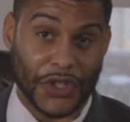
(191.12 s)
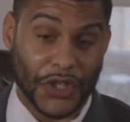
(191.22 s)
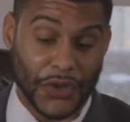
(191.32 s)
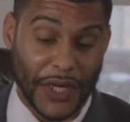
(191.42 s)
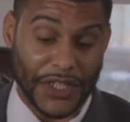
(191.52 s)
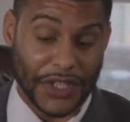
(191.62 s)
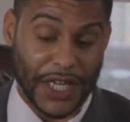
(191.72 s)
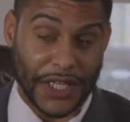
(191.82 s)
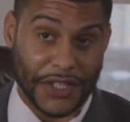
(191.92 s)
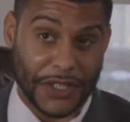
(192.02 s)
to
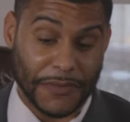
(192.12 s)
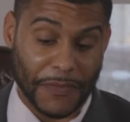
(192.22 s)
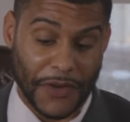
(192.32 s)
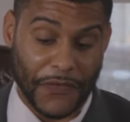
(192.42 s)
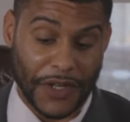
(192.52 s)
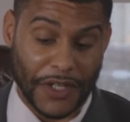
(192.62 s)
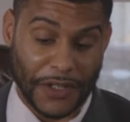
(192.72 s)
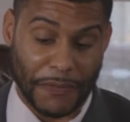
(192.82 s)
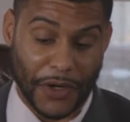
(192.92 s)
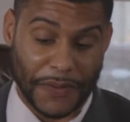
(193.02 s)
education
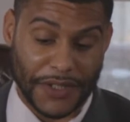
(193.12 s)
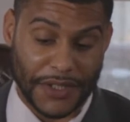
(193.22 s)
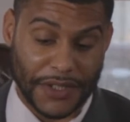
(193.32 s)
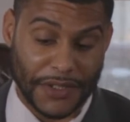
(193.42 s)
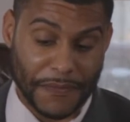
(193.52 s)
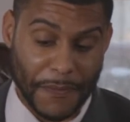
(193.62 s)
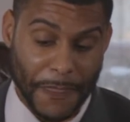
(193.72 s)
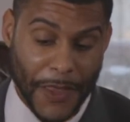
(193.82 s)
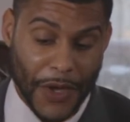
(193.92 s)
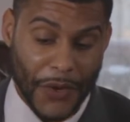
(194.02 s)
funding purposes,
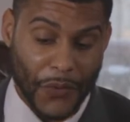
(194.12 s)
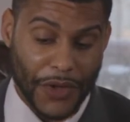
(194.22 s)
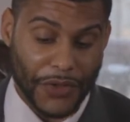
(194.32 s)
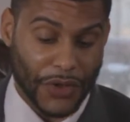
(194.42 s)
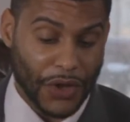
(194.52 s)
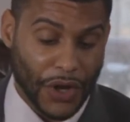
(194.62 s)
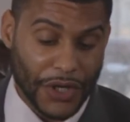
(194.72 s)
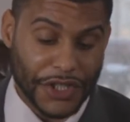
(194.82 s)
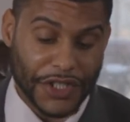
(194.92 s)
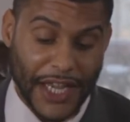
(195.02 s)
with
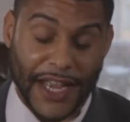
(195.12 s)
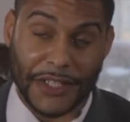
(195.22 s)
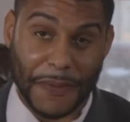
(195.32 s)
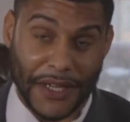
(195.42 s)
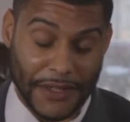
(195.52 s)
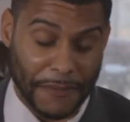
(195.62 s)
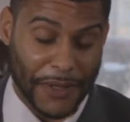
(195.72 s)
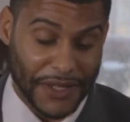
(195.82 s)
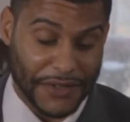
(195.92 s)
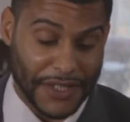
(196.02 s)
large tax
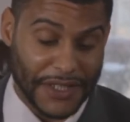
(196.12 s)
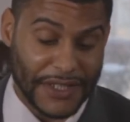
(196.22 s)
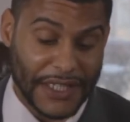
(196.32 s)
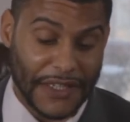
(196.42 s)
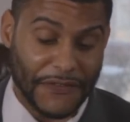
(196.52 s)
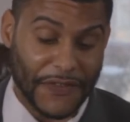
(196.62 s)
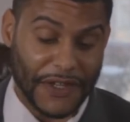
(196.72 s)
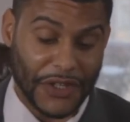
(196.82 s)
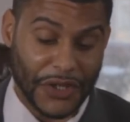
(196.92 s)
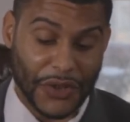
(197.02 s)
penalties if
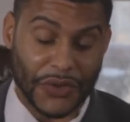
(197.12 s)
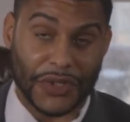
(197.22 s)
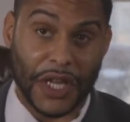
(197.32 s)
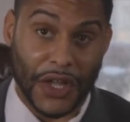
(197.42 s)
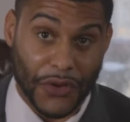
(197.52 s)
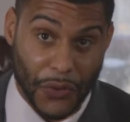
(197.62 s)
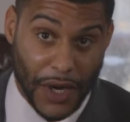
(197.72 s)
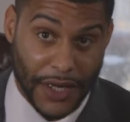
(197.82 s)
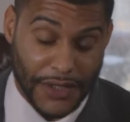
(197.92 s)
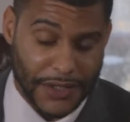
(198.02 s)
used
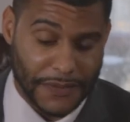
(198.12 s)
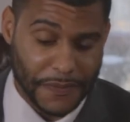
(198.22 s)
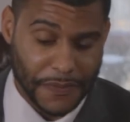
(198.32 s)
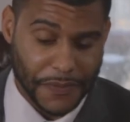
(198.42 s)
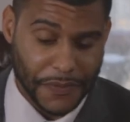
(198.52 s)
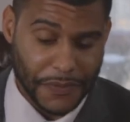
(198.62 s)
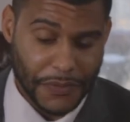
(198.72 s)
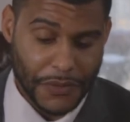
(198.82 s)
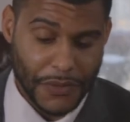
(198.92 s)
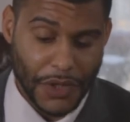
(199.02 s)
otherwise.
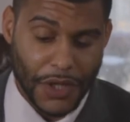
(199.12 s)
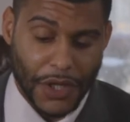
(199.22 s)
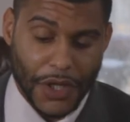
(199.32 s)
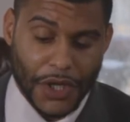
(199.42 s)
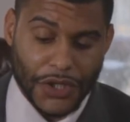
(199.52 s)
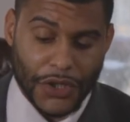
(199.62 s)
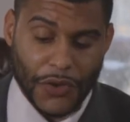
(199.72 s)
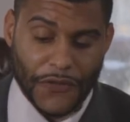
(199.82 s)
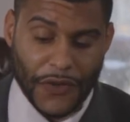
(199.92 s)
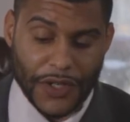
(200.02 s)

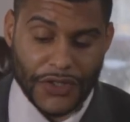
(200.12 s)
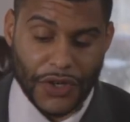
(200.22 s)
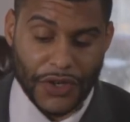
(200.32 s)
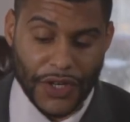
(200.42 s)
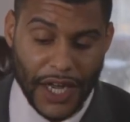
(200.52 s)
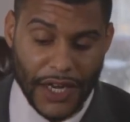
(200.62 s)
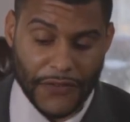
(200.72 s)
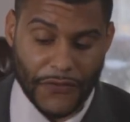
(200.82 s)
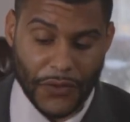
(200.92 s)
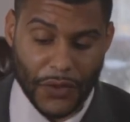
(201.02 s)
So if funds are not
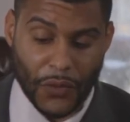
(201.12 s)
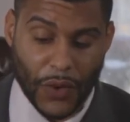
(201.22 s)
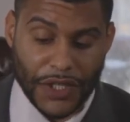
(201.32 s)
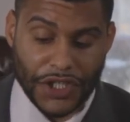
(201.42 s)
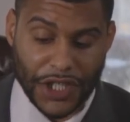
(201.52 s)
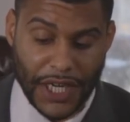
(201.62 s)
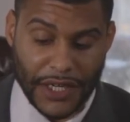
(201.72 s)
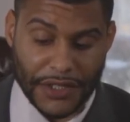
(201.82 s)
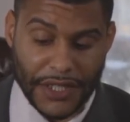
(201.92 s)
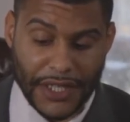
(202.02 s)
for one
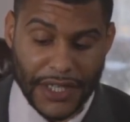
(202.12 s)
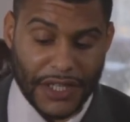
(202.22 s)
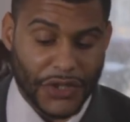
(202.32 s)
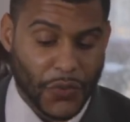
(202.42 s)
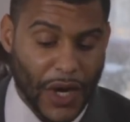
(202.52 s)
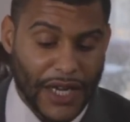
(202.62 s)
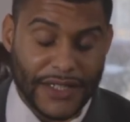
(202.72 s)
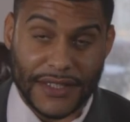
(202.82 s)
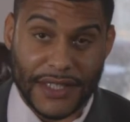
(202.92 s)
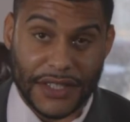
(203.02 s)
child, it is
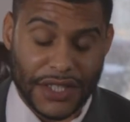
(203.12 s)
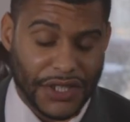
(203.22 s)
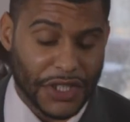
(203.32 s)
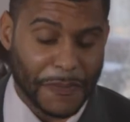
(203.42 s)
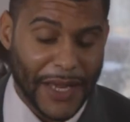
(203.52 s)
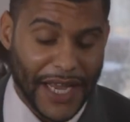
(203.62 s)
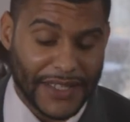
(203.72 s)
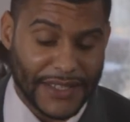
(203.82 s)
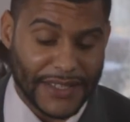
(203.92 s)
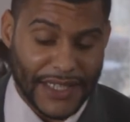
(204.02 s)
wise then to just
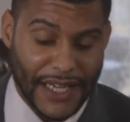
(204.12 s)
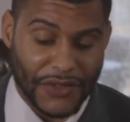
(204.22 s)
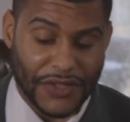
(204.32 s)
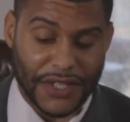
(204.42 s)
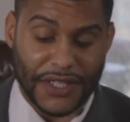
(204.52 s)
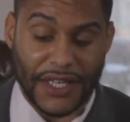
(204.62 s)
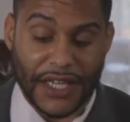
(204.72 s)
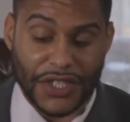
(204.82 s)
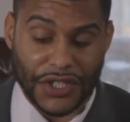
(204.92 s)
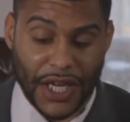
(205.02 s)
pass it down to the
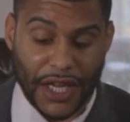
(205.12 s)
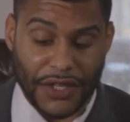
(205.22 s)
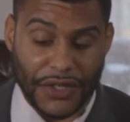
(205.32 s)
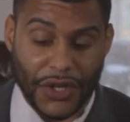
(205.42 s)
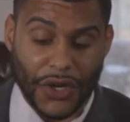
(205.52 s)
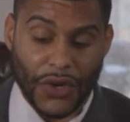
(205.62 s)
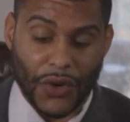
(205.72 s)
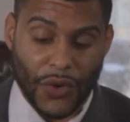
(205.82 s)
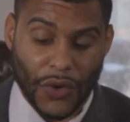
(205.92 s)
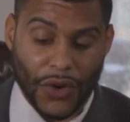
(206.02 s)
next child
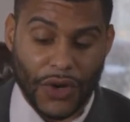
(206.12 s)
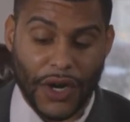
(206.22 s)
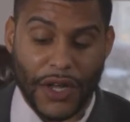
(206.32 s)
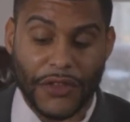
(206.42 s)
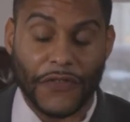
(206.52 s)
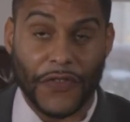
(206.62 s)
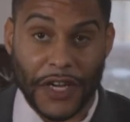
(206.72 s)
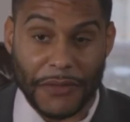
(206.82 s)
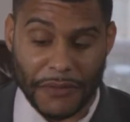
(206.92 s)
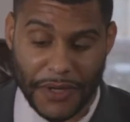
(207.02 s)
or other
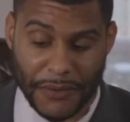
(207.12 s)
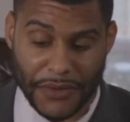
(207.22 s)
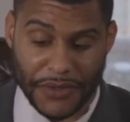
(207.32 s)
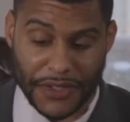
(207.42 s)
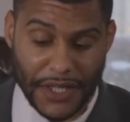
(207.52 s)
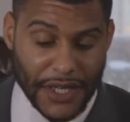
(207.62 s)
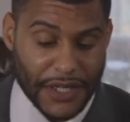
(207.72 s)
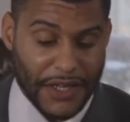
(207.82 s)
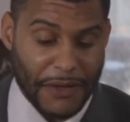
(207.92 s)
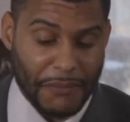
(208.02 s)
family members
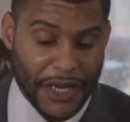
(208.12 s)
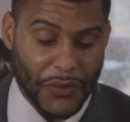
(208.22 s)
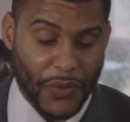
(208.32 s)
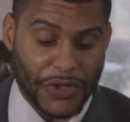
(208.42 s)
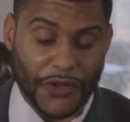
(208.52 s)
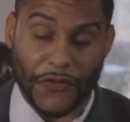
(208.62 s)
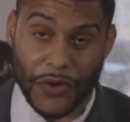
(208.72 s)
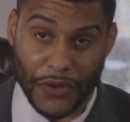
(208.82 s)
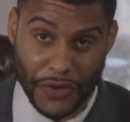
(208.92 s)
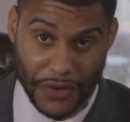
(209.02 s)
that may want to
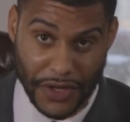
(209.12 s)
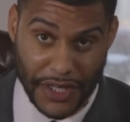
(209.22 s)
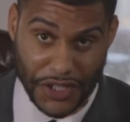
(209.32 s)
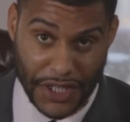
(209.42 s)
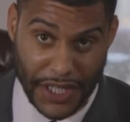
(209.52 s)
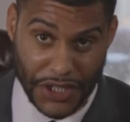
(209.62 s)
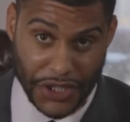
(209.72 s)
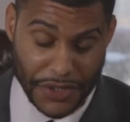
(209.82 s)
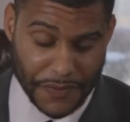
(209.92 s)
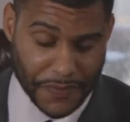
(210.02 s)
further their
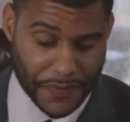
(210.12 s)
education.